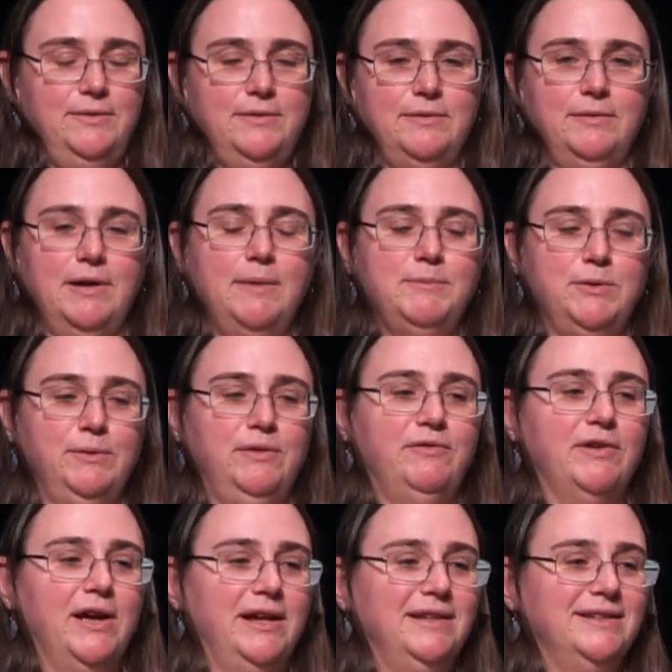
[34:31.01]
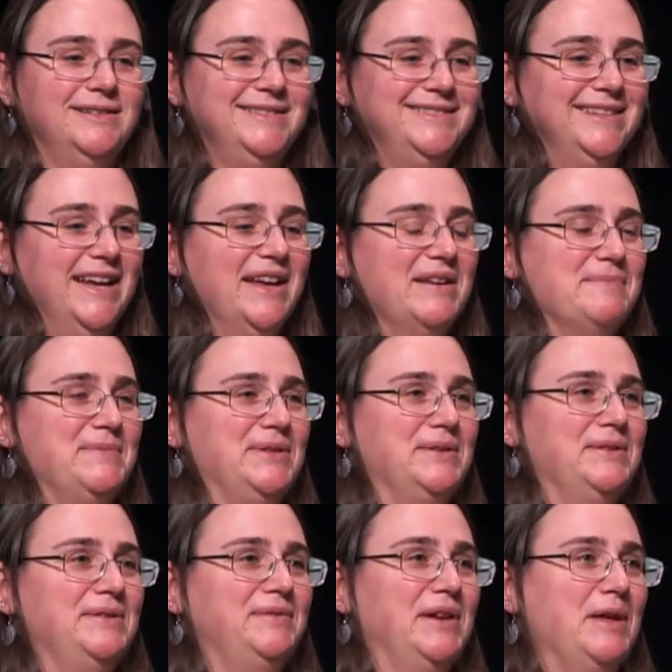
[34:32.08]
Oh, I'm doing fine.
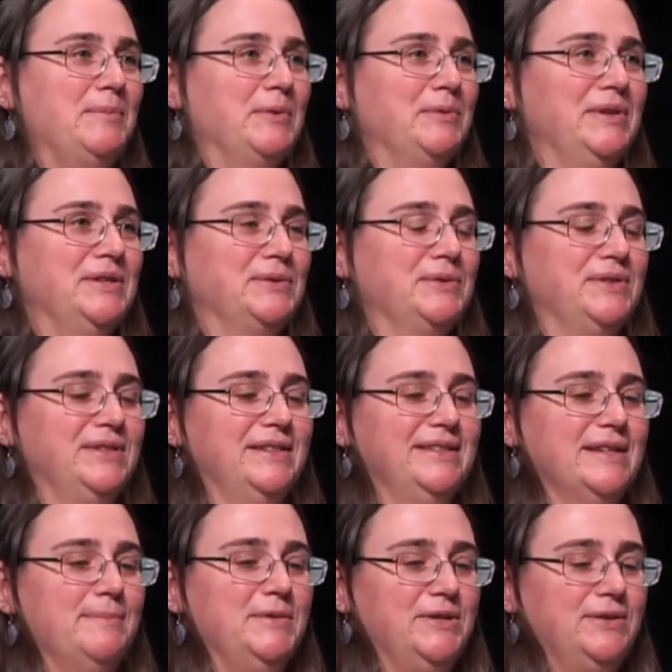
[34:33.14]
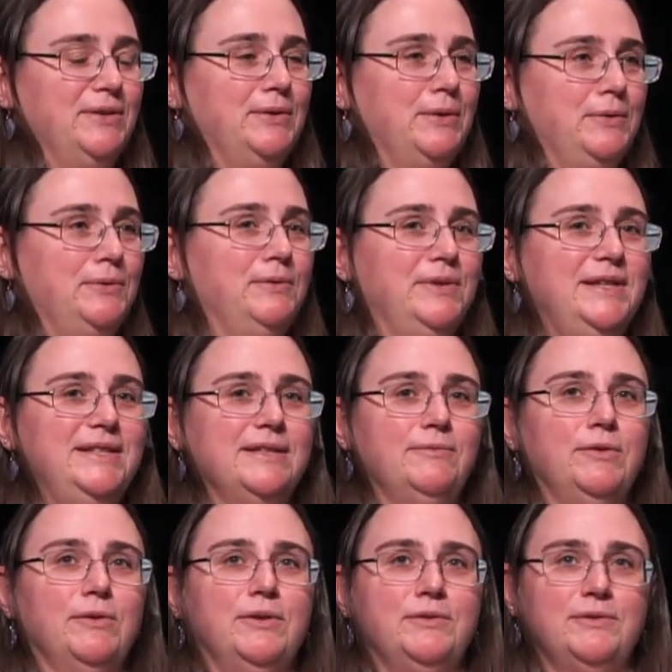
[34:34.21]
So developer resources. I'm just going to go through these.
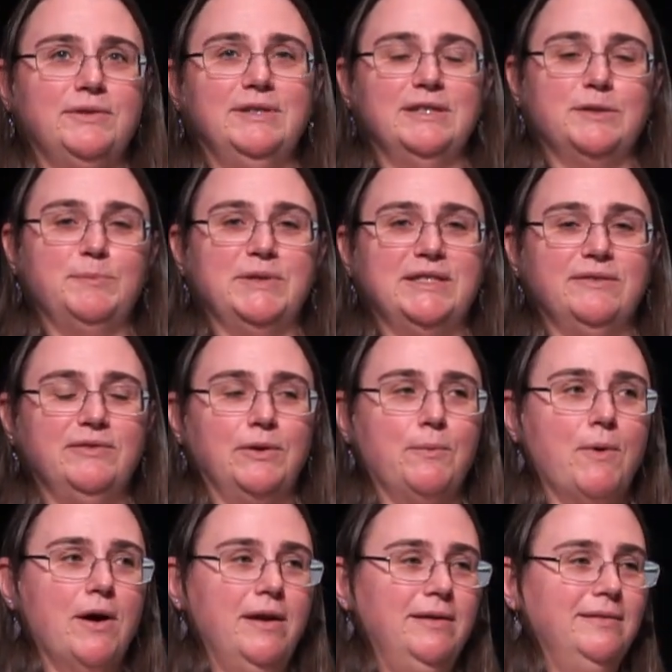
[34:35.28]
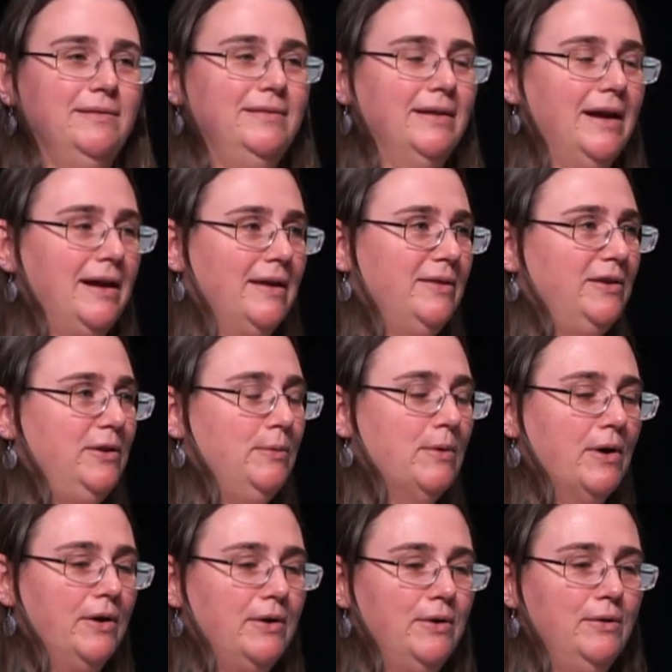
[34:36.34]
If you're interested in a specific one, I got the
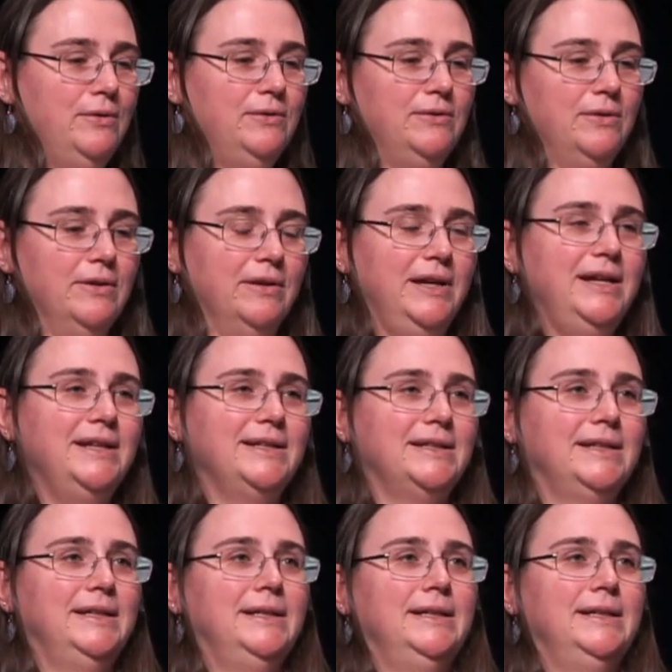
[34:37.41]
QR code to the link.